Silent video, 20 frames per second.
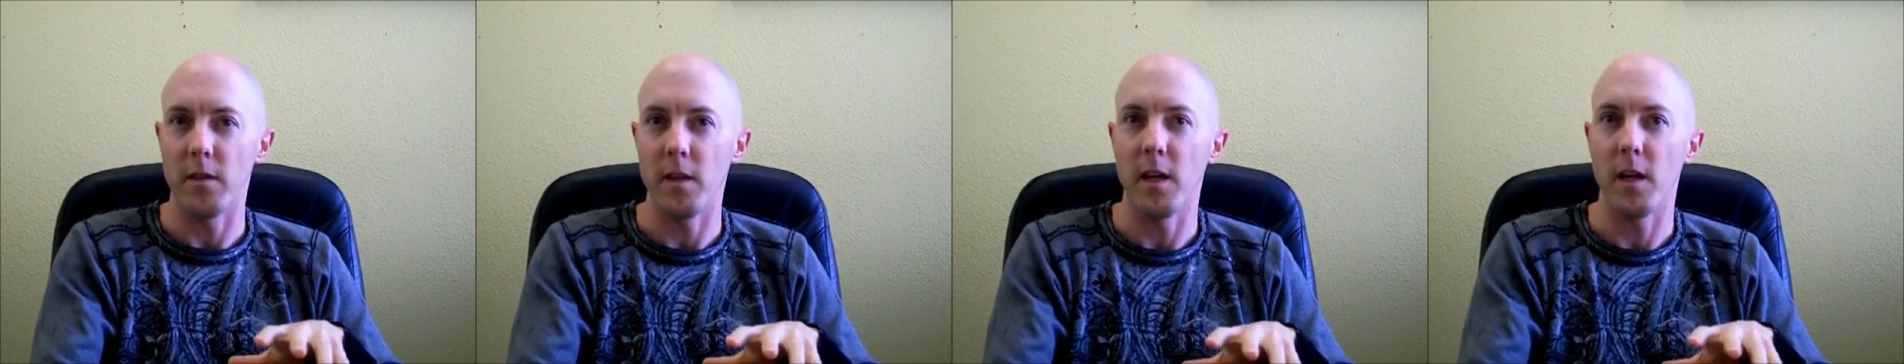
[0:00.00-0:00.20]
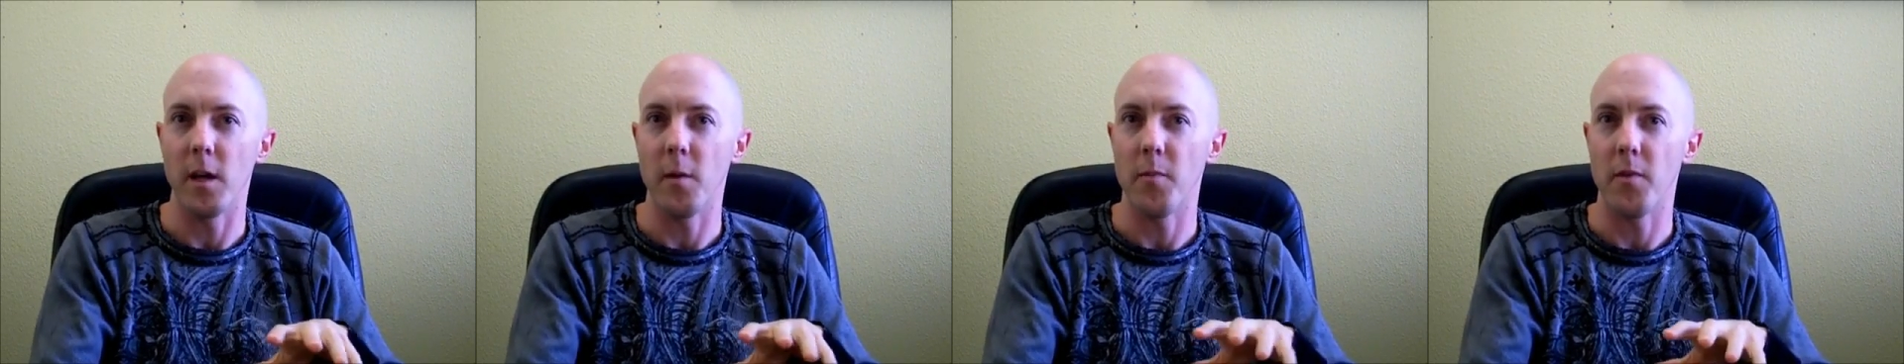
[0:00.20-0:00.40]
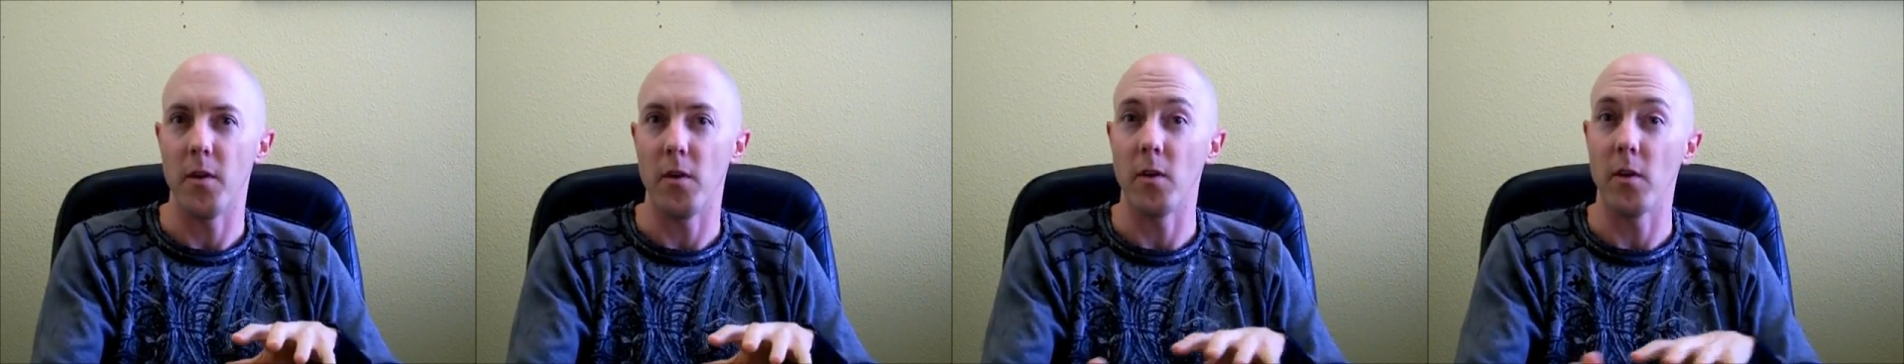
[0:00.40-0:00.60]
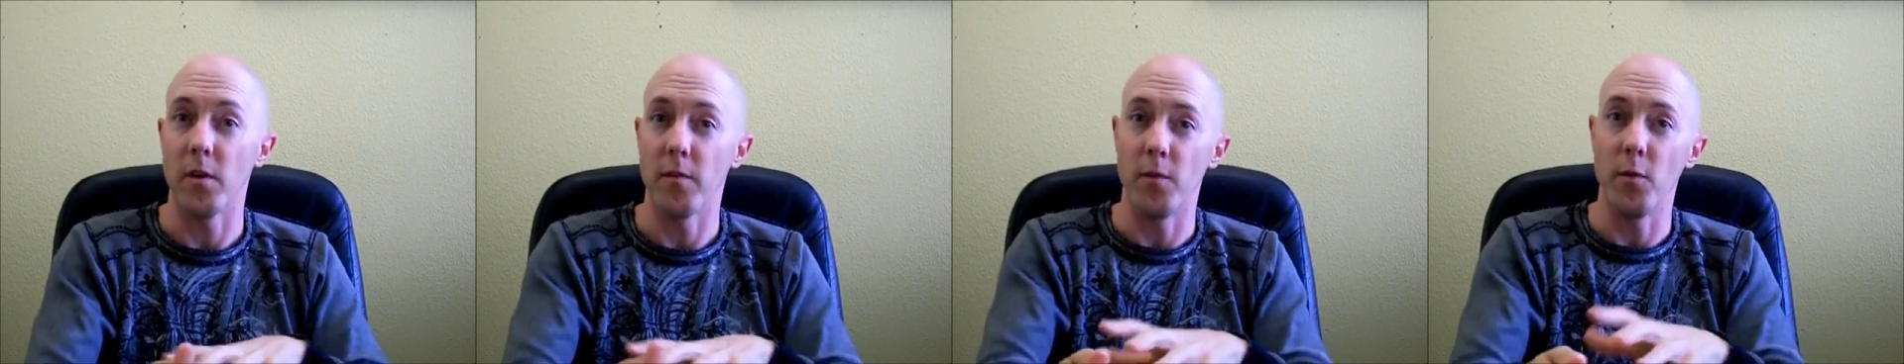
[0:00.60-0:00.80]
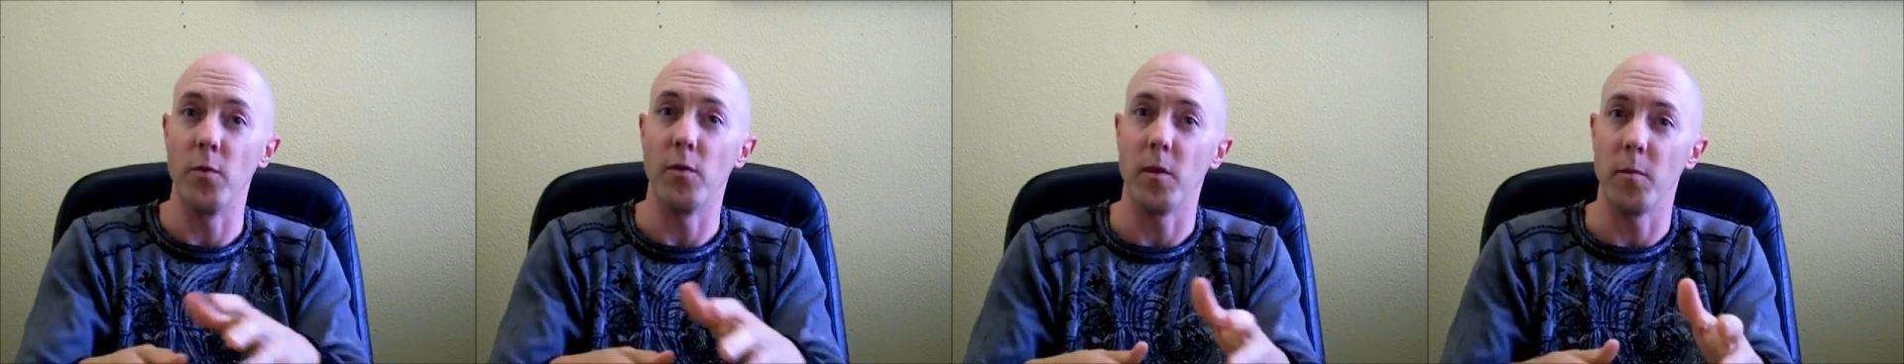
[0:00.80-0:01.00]
sitting up there and
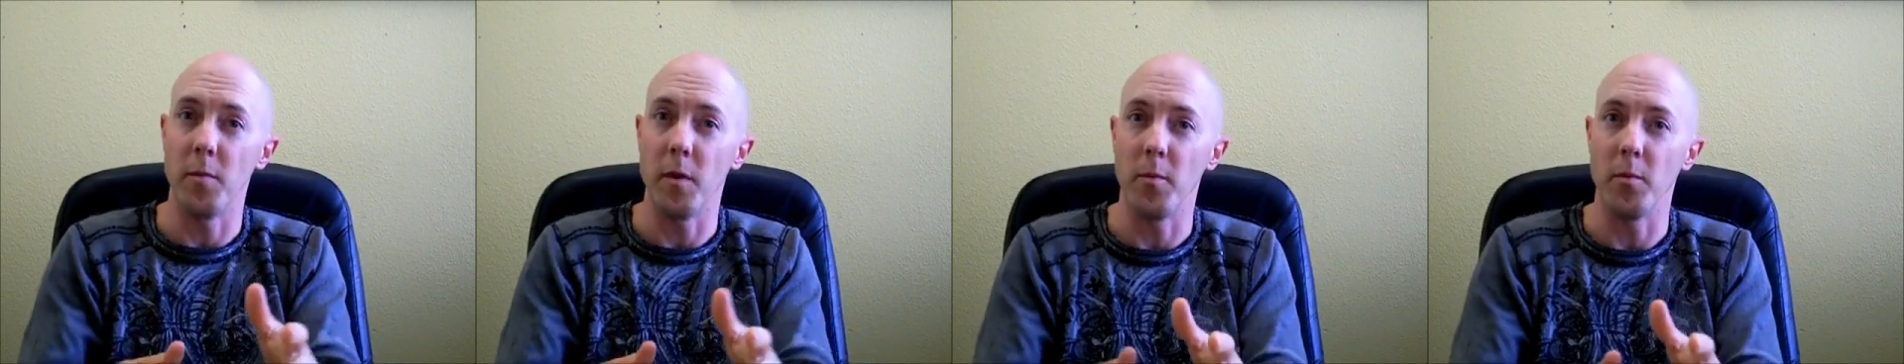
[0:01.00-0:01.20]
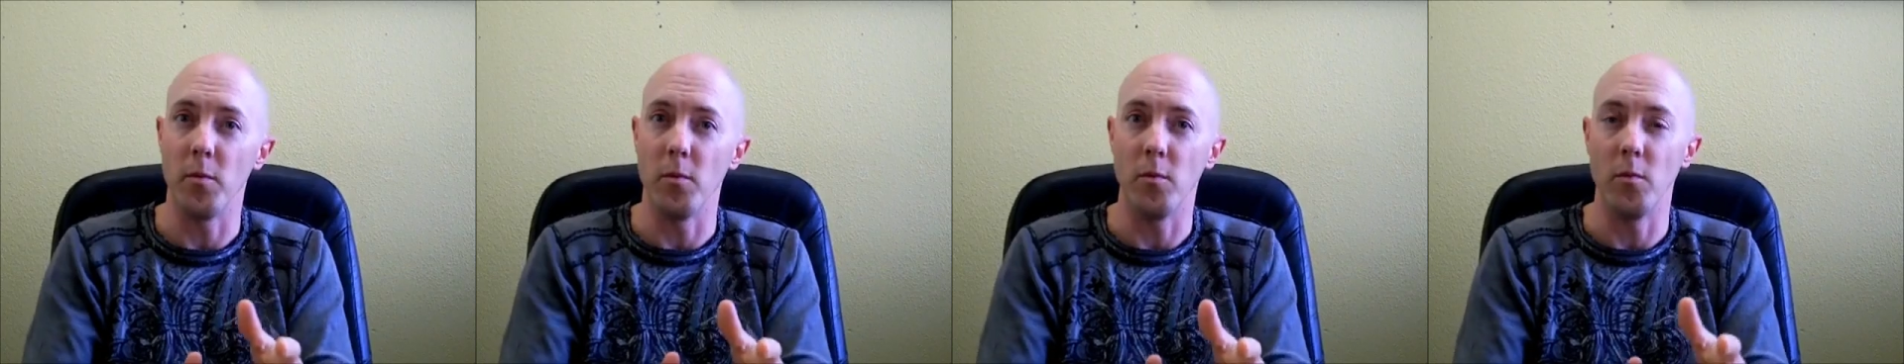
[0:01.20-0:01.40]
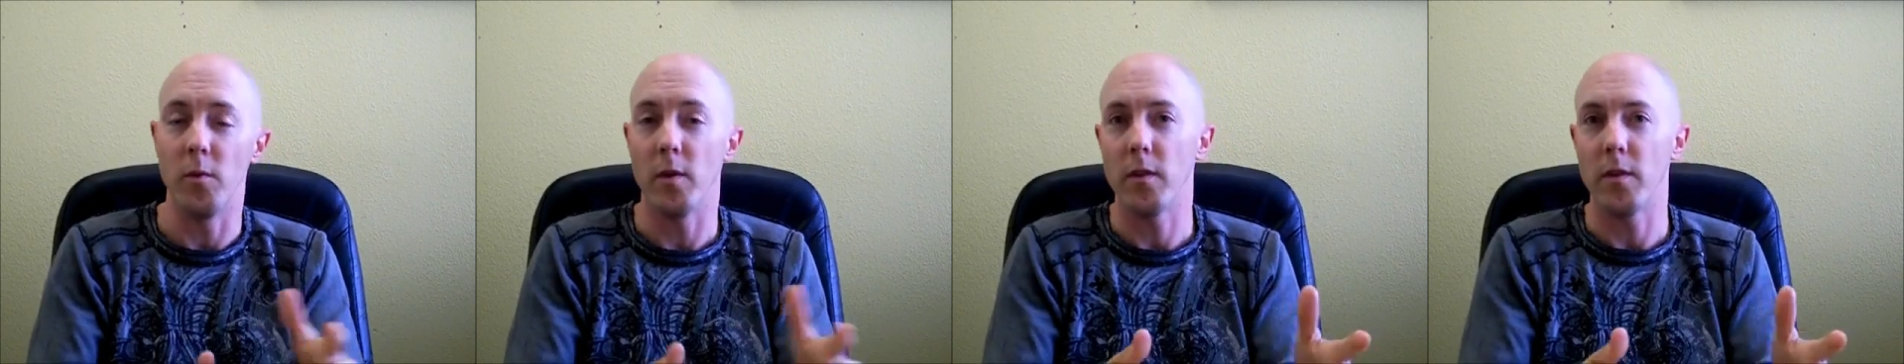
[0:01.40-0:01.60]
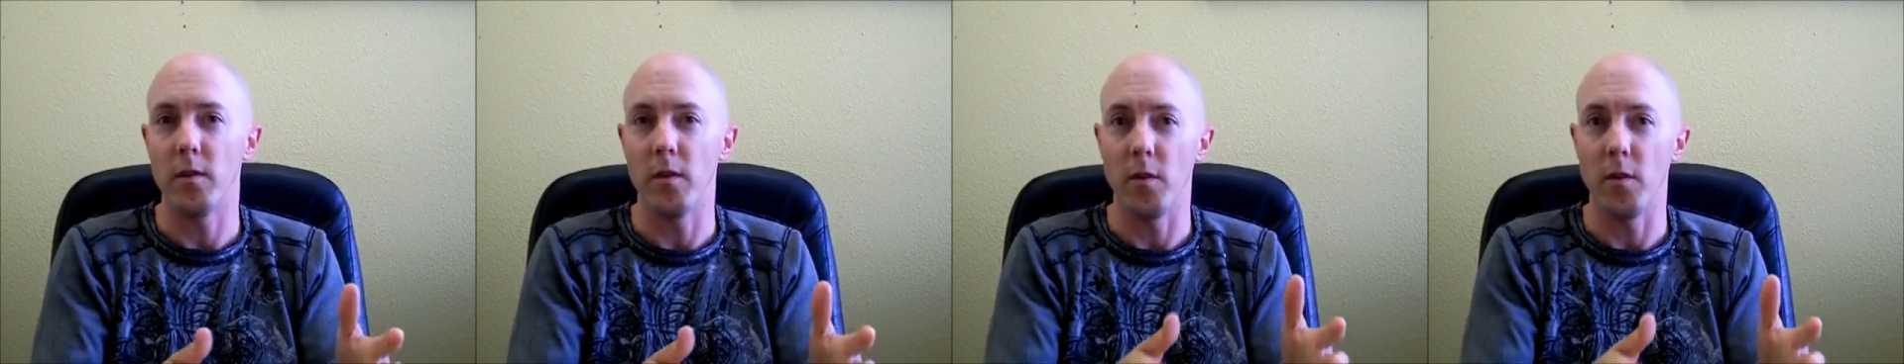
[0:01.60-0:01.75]
confusing people with